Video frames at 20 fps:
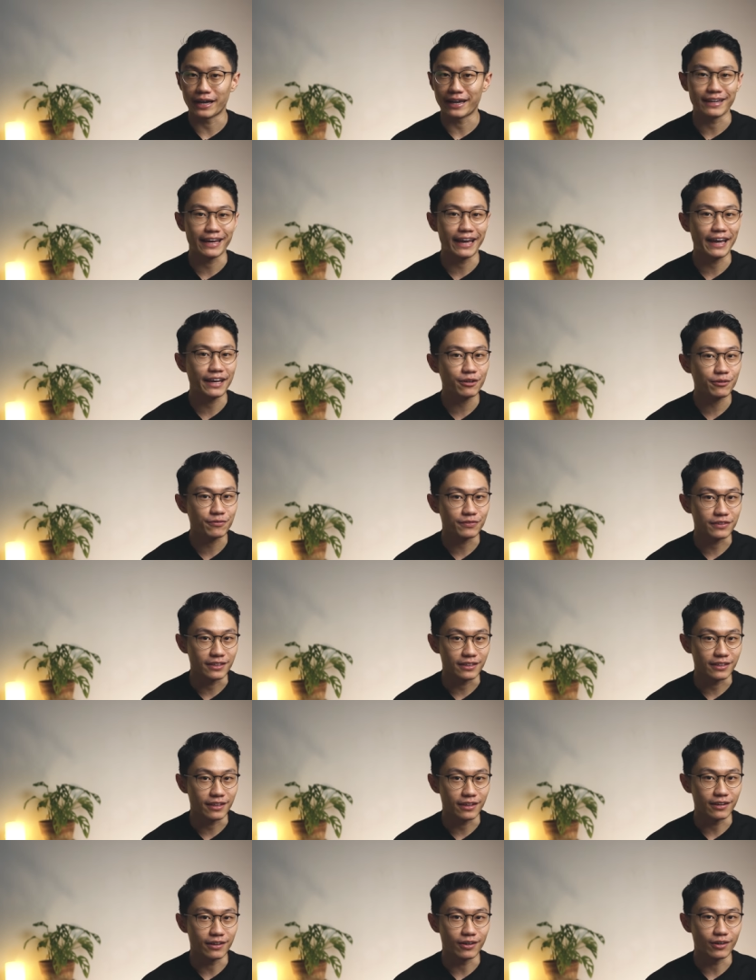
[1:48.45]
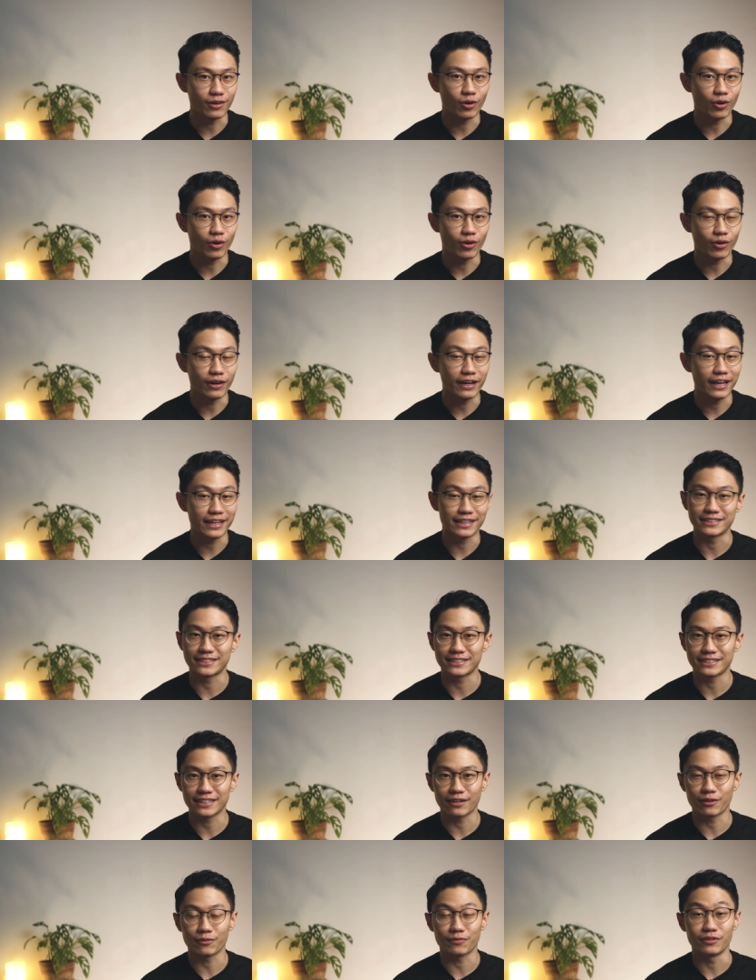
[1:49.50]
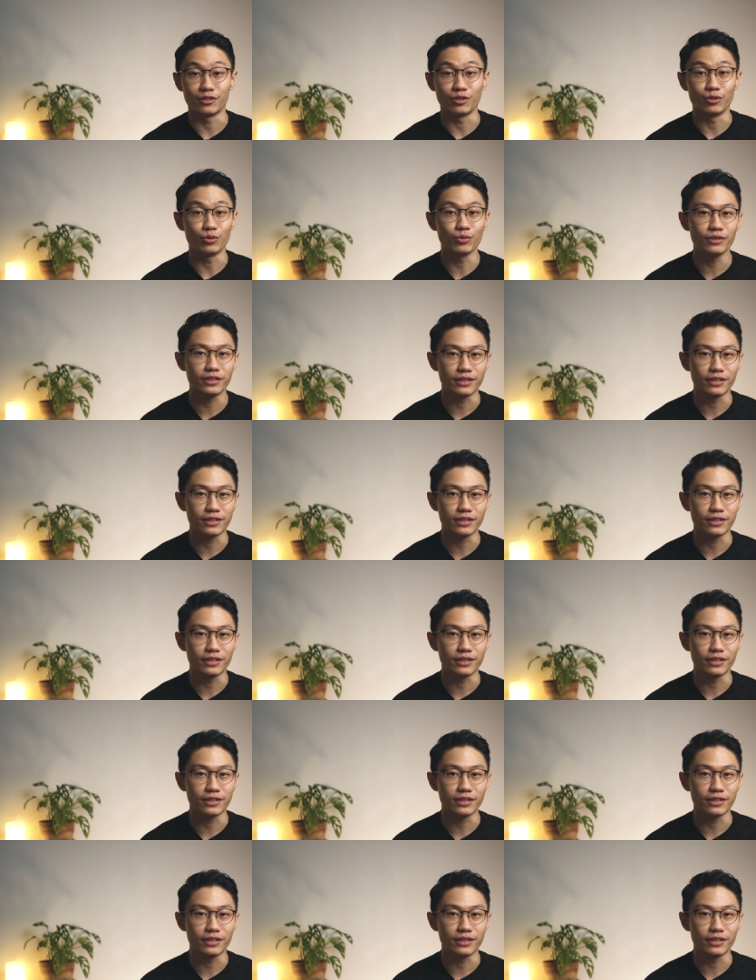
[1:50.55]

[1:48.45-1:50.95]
at the end of the year or at the start of a new